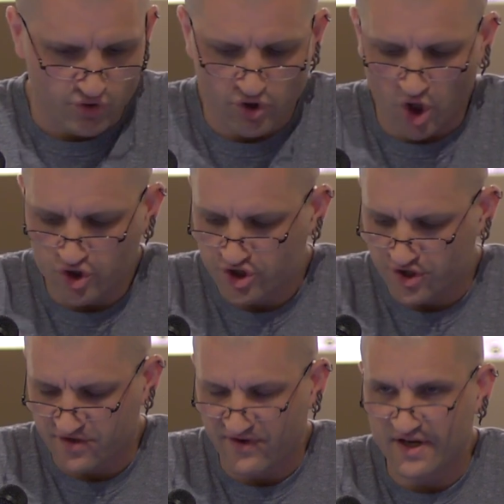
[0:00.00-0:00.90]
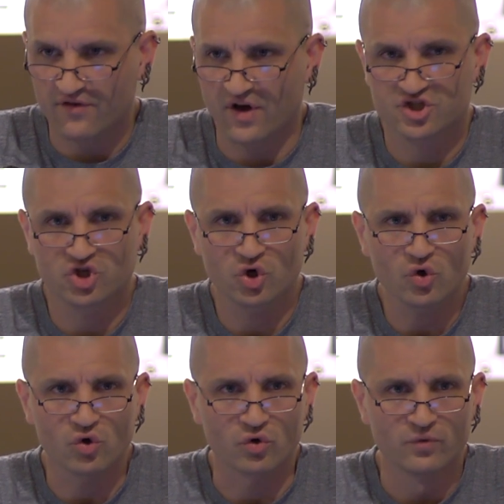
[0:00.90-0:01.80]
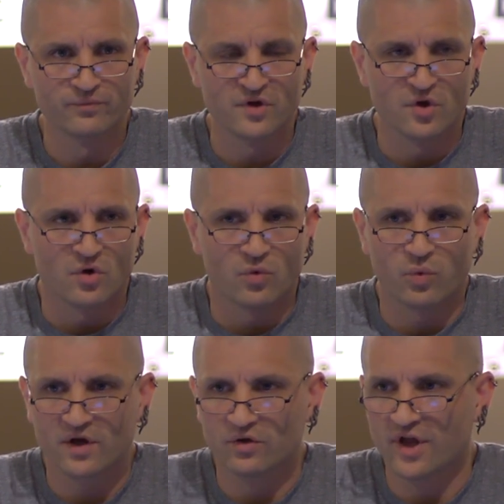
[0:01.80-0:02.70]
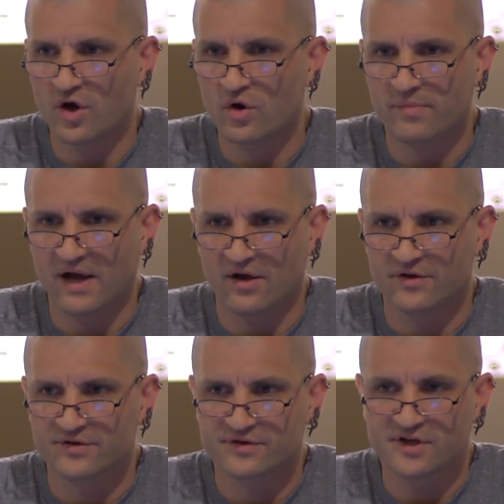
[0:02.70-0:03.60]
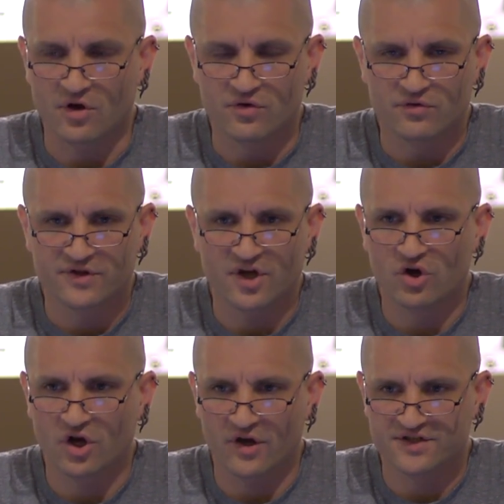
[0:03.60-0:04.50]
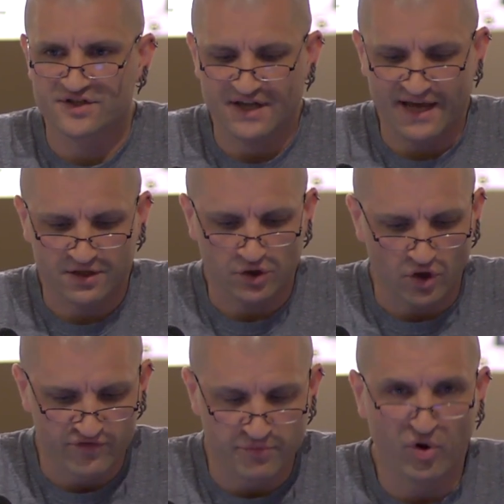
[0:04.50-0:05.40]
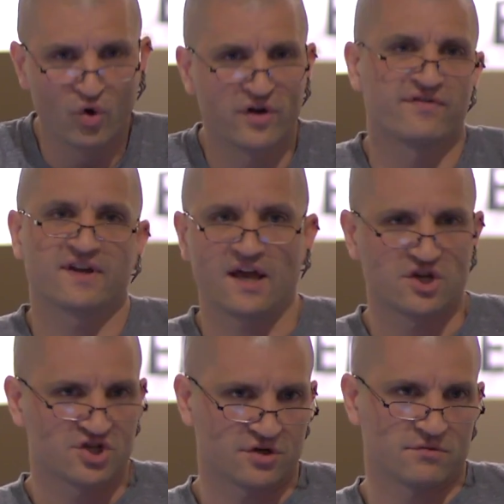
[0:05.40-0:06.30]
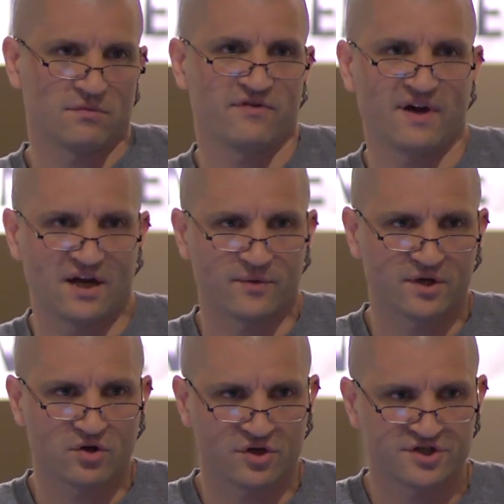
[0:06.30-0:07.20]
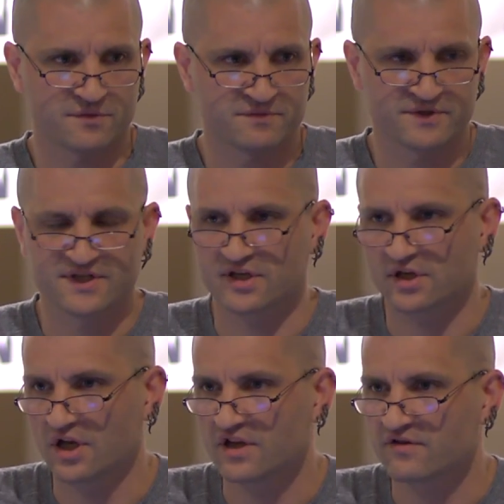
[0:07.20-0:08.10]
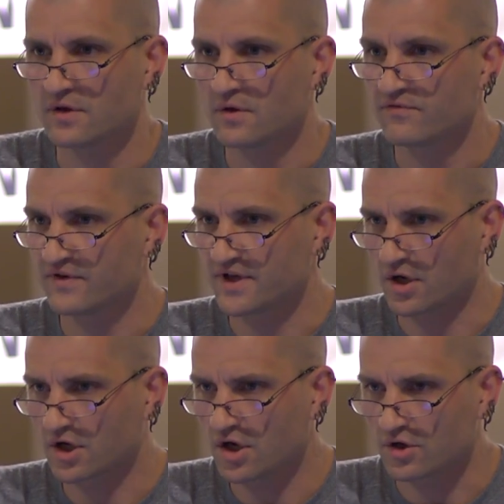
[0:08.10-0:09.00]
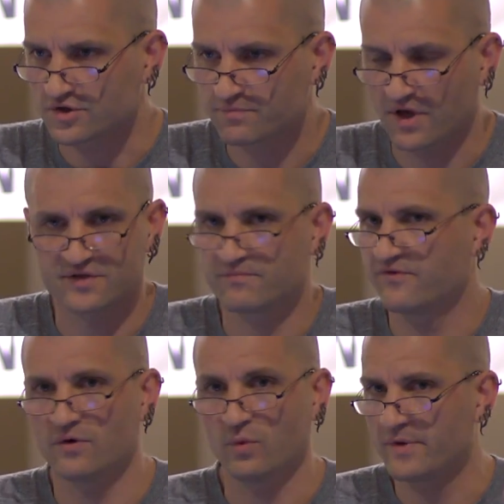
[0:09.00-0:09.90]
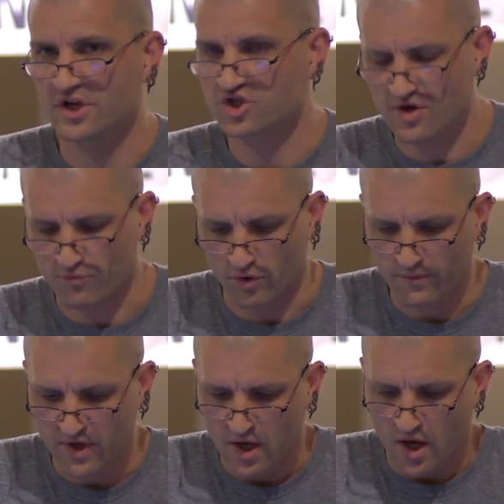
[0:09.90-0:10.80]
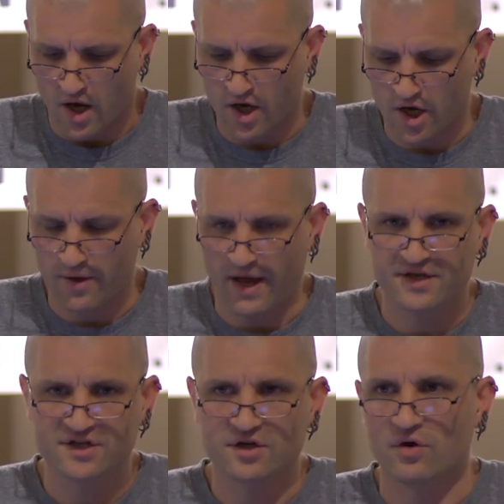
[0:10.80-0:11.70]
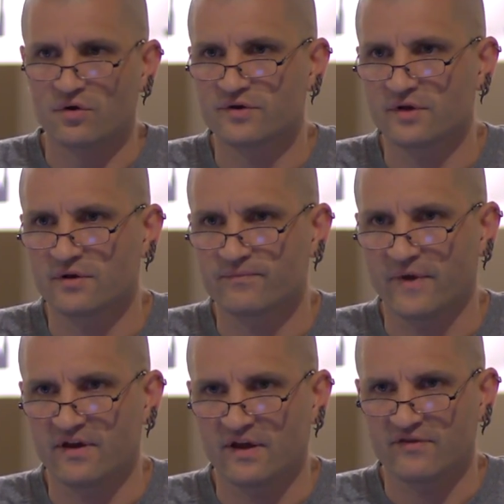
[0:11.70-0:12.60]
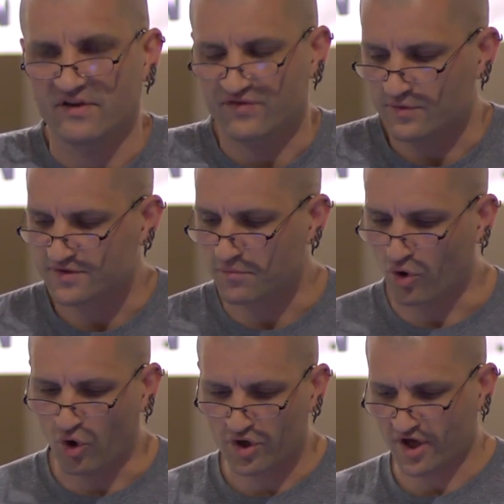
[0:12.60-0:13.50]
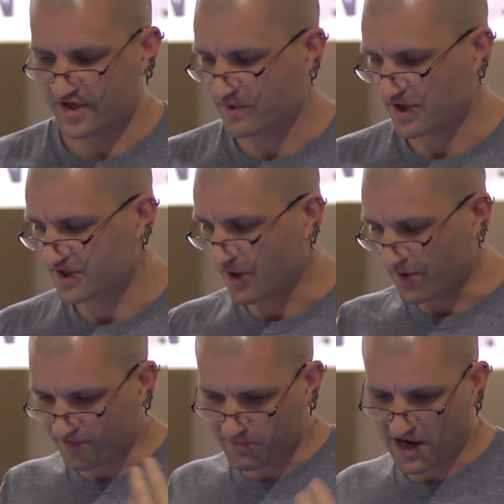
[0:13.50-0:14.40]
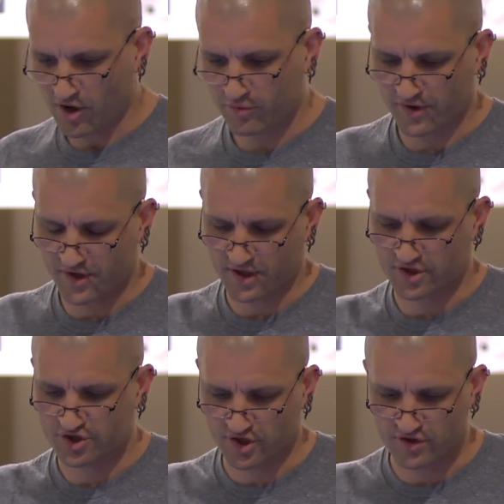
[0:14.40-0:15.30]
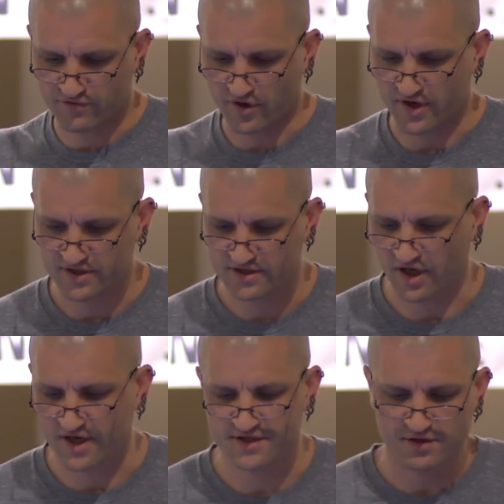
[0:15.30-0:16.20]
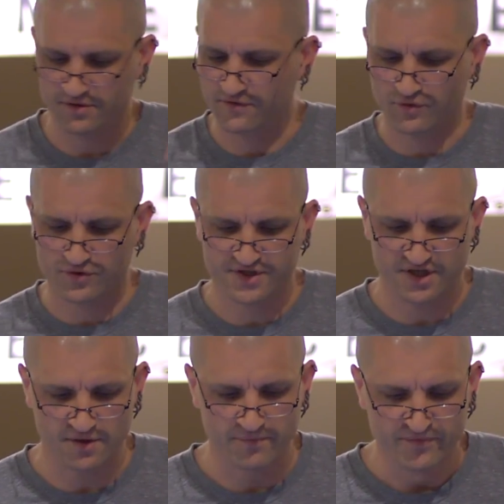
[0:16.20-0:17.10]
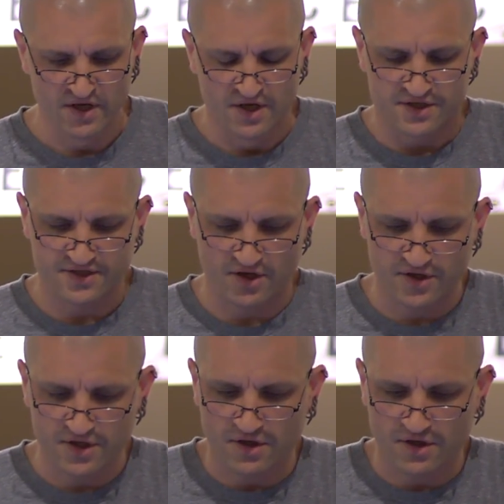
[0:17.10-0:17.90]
conscience at all will know about, the ongoing scandal of the pornification of Halloween costumes, particularly for young girls, but for women in general. If I was a more organized person, I would have a PowerPoint and I could show you various slides that you've all seen them. So,